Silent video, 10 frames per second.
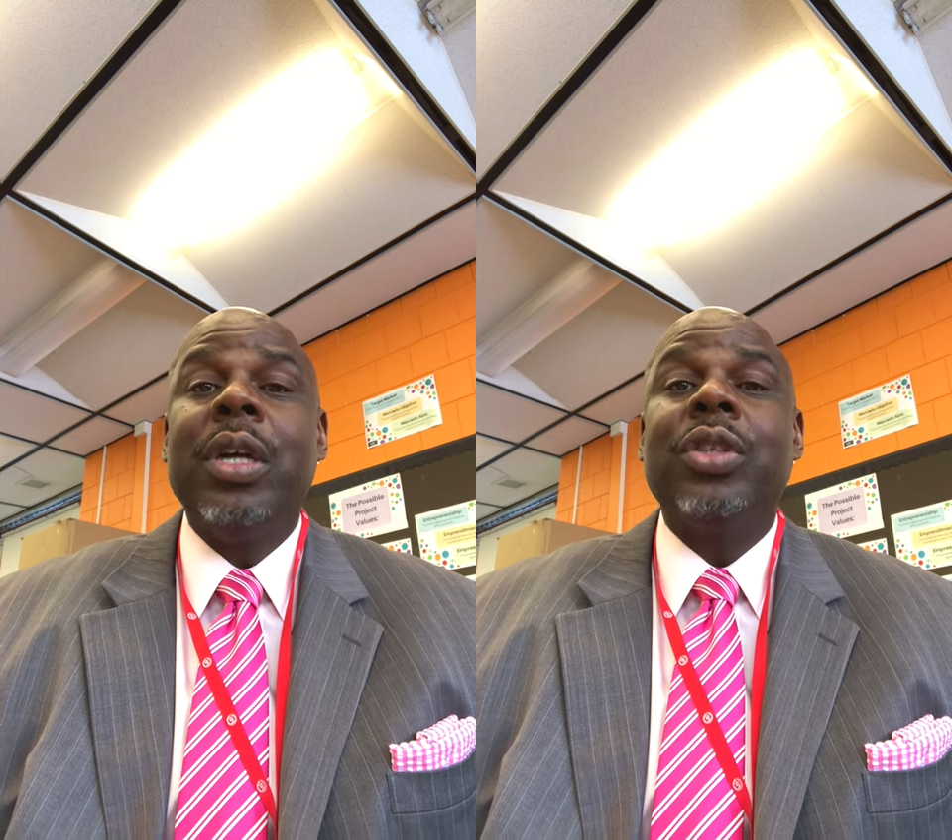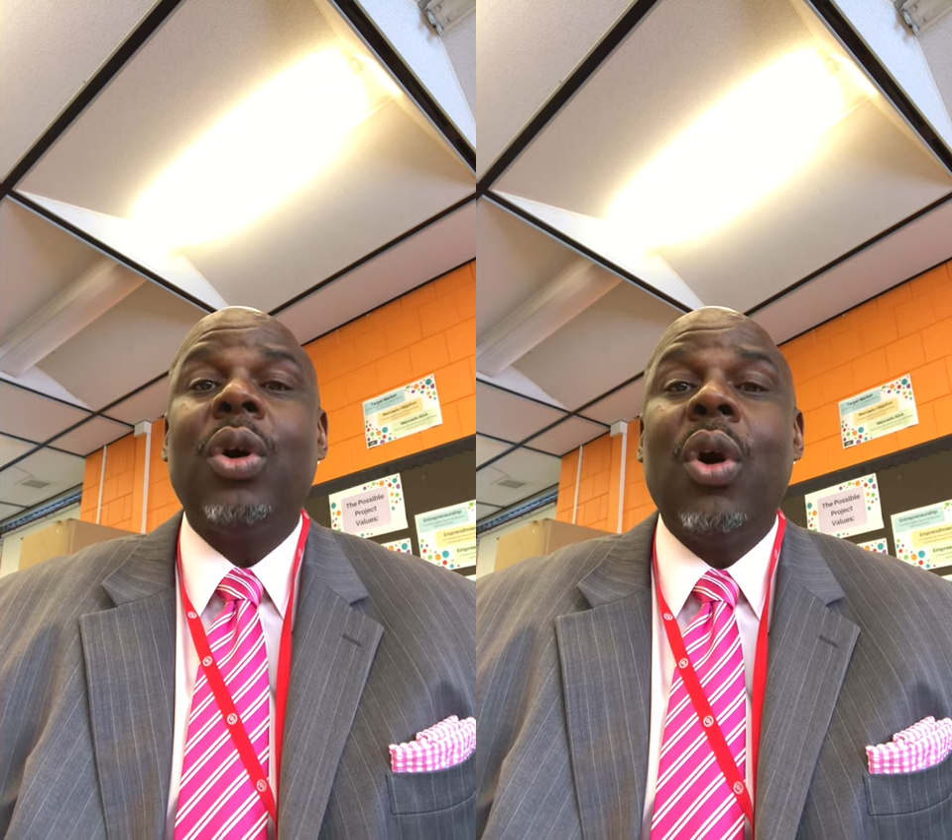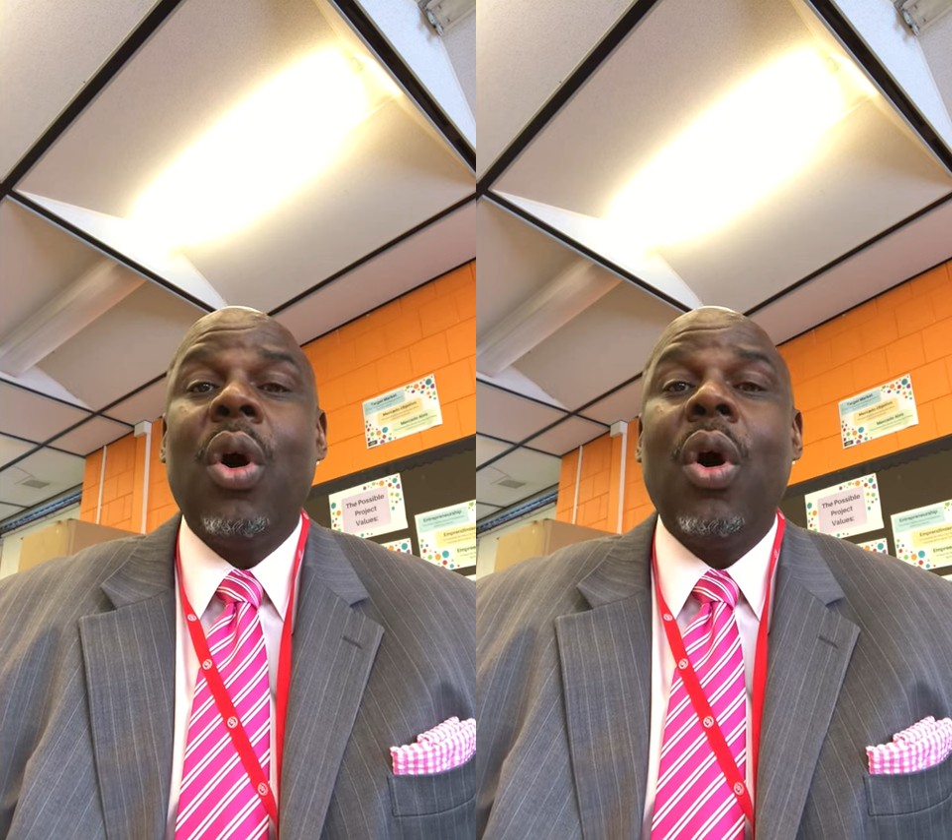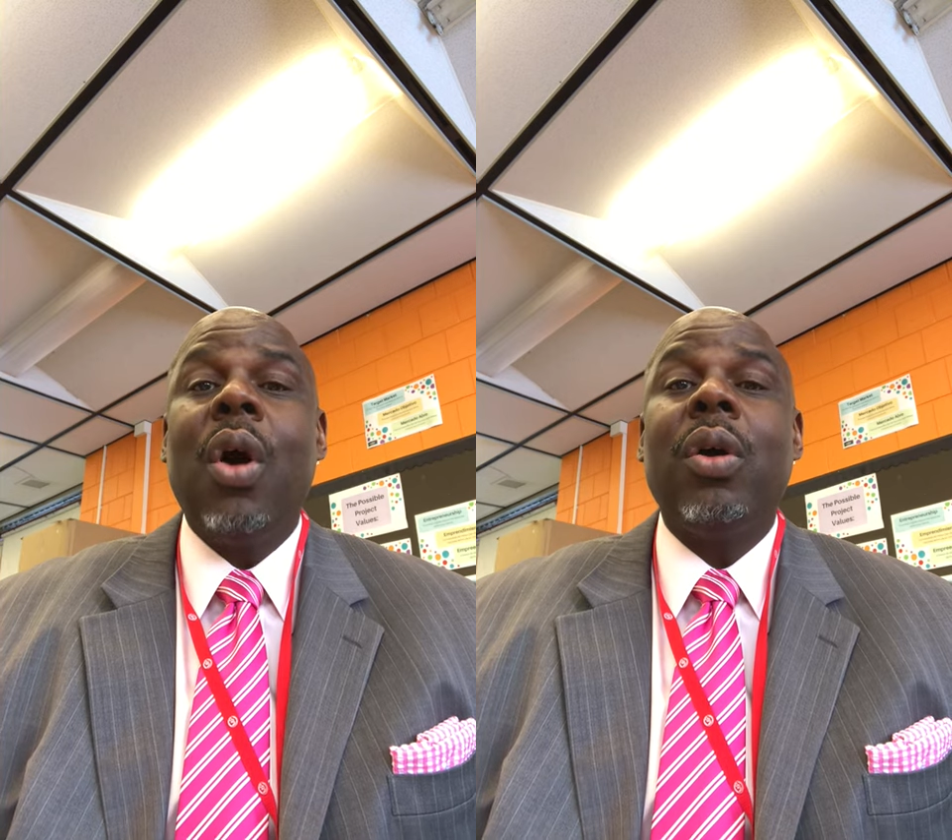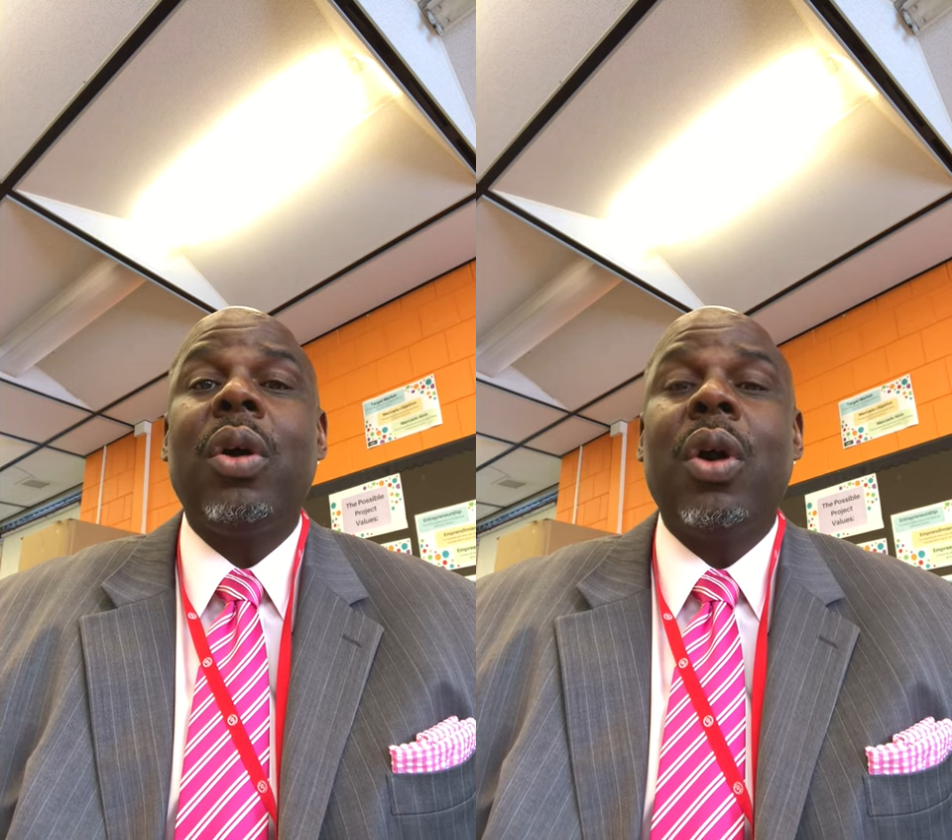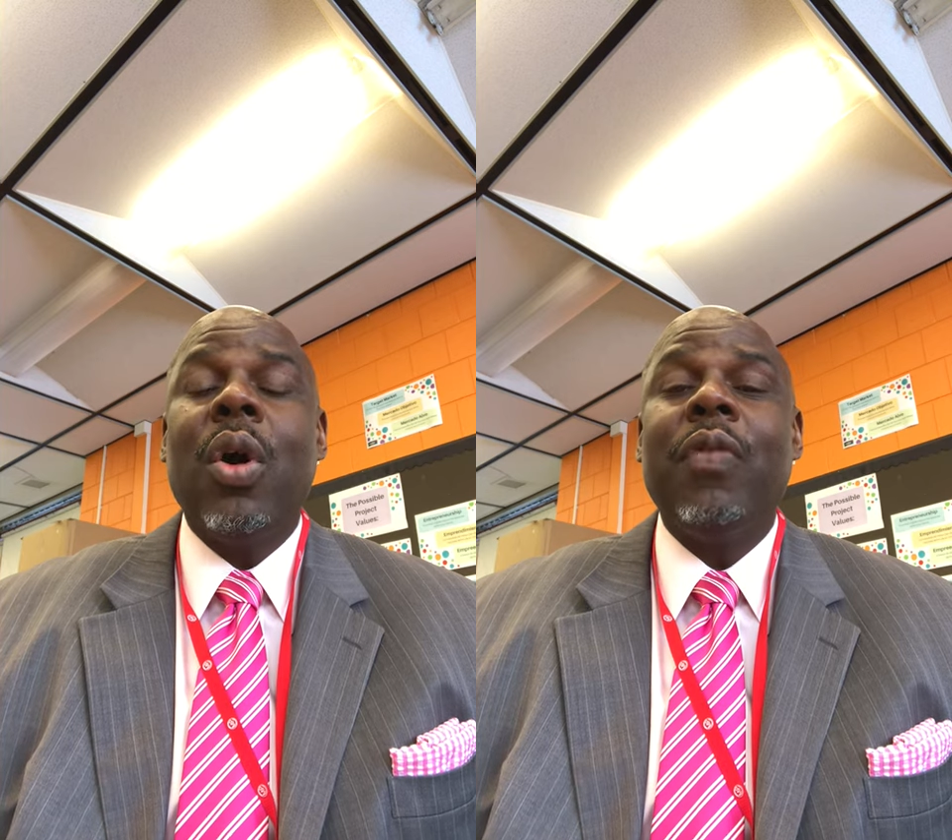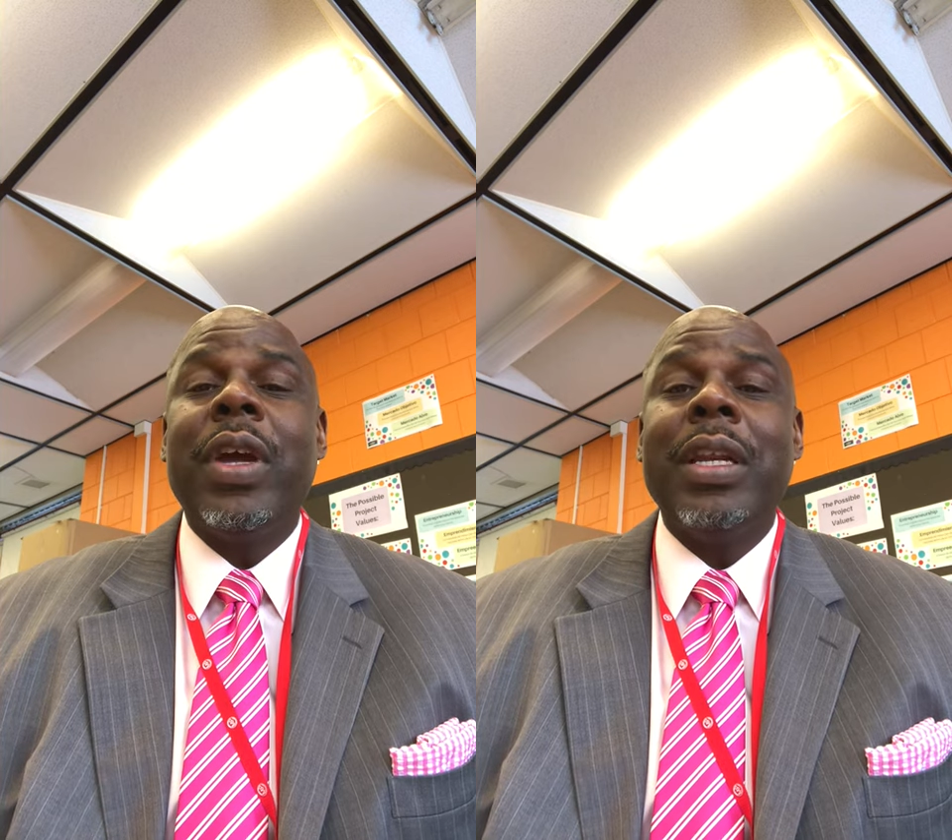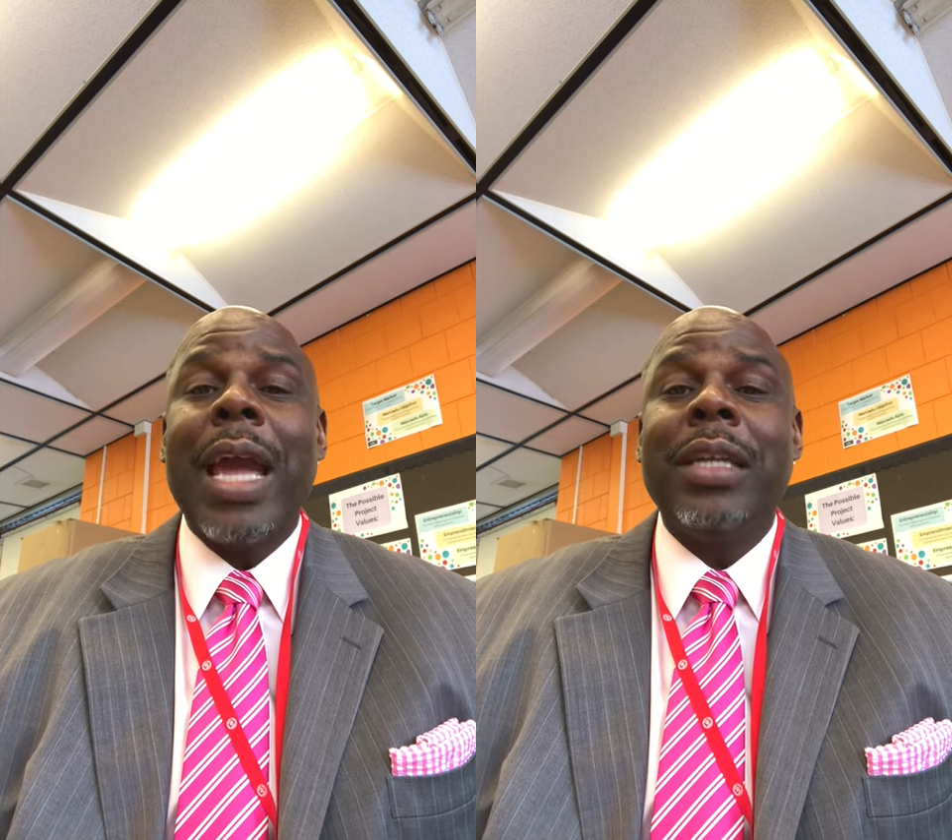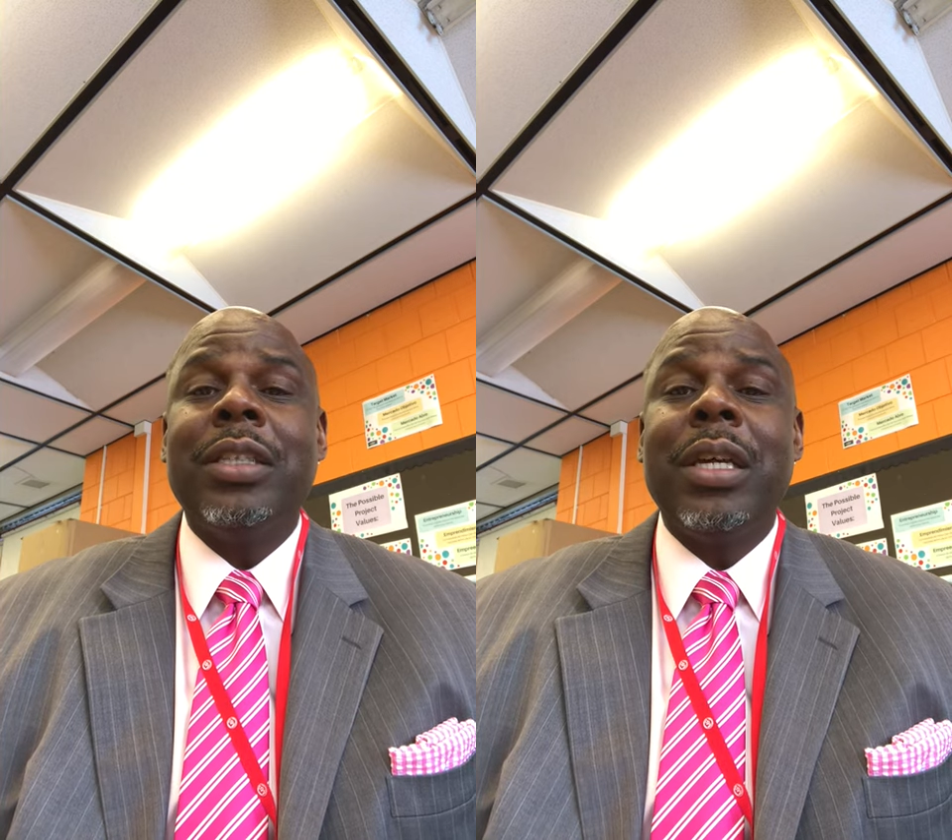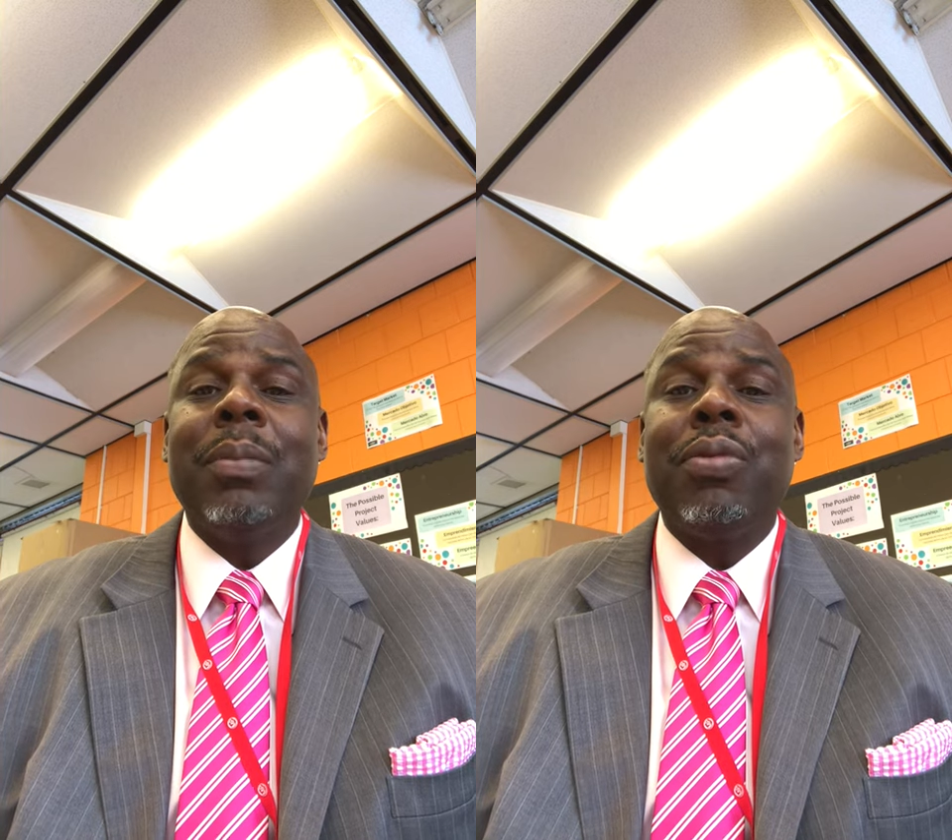to all
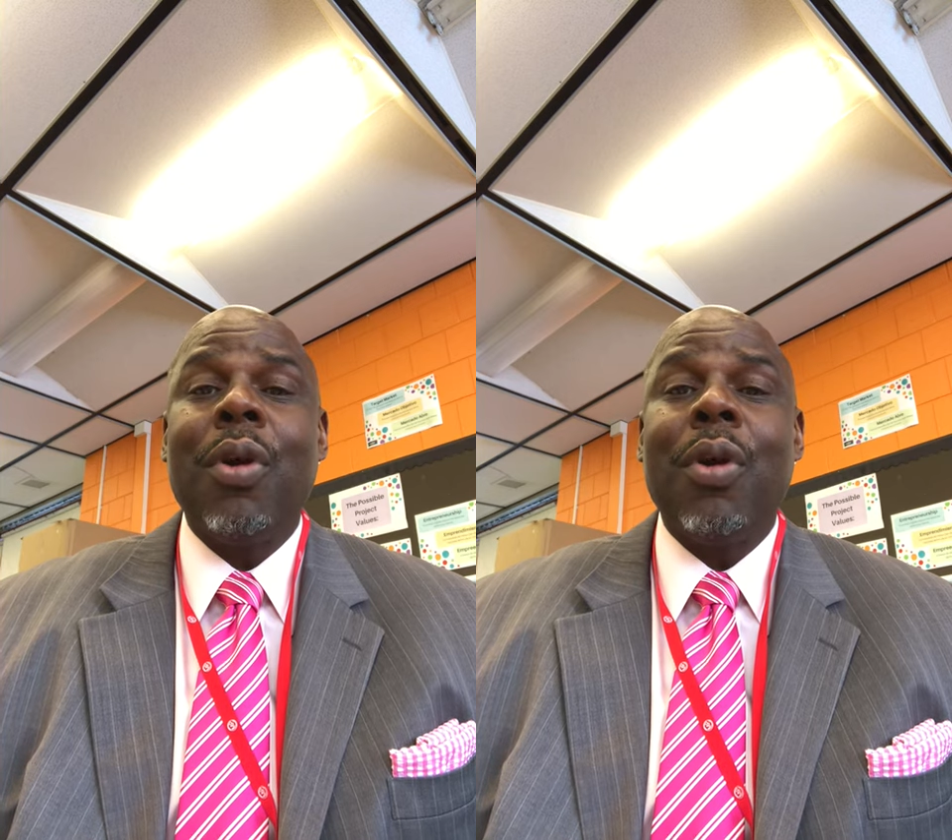COVID-19